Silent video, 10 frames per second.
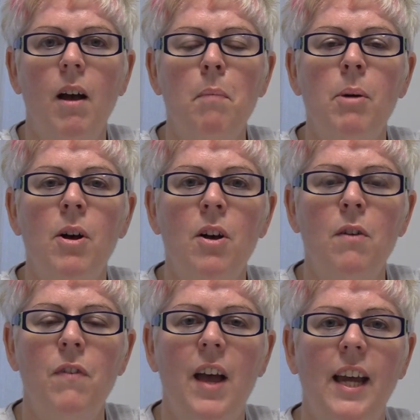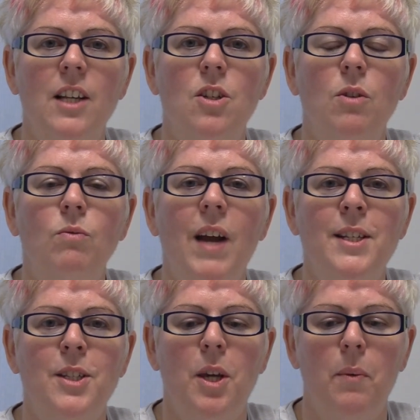A perfect
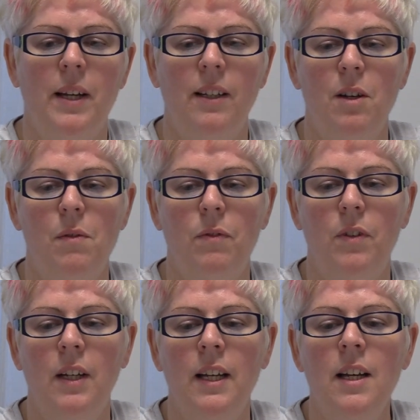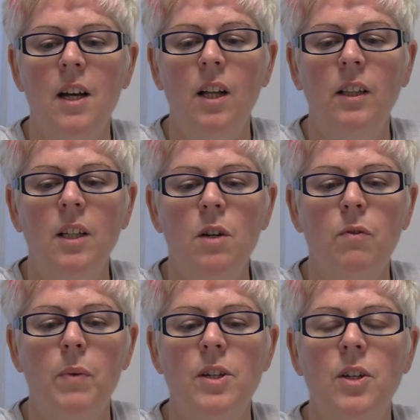rescuing love, a
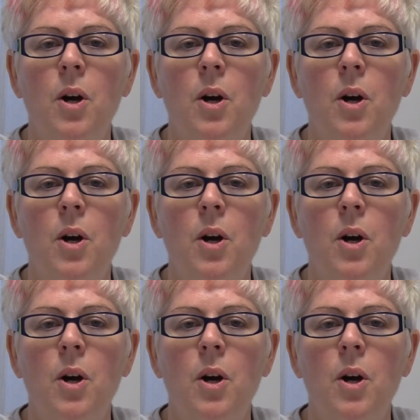love which